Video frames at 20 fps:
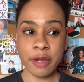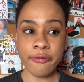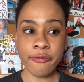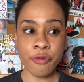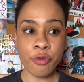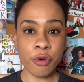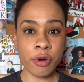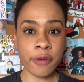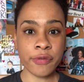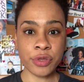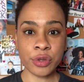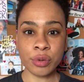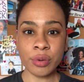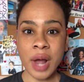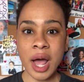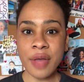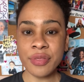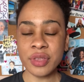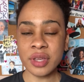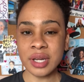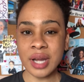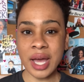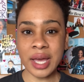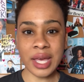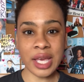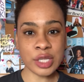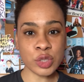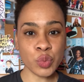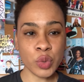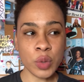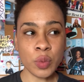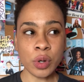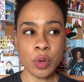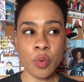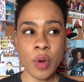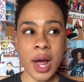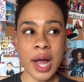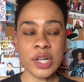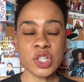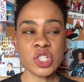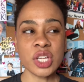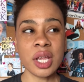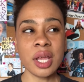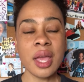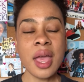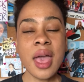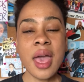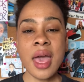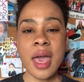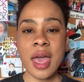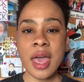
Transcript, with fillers: and forth throughout the night as we were watching.